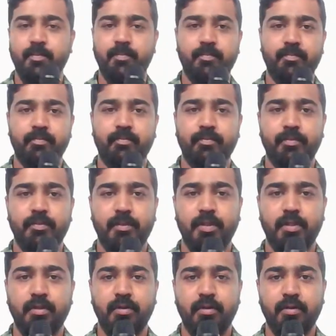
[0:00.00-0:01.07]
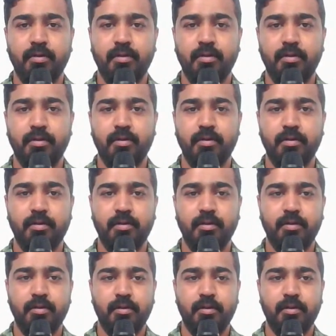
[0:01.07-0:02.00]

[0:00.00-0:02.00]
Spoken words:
(silence)